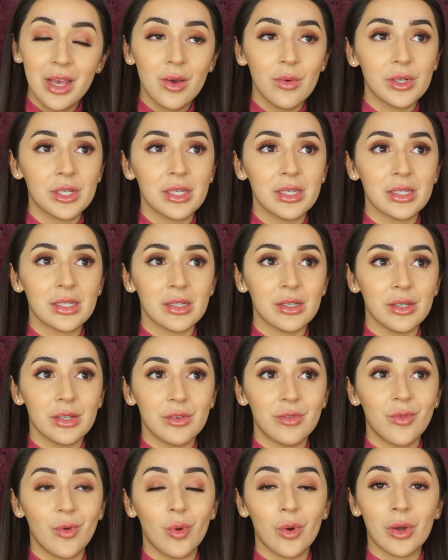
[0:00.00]
which is
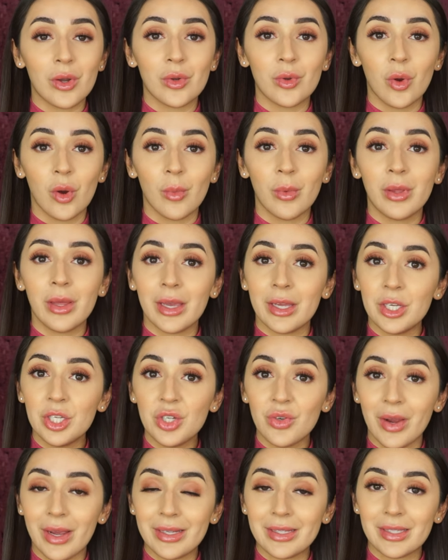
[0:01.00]
good for normal and
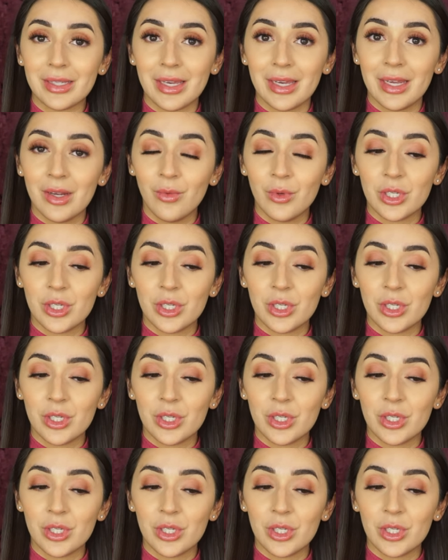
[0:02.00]
dry skin,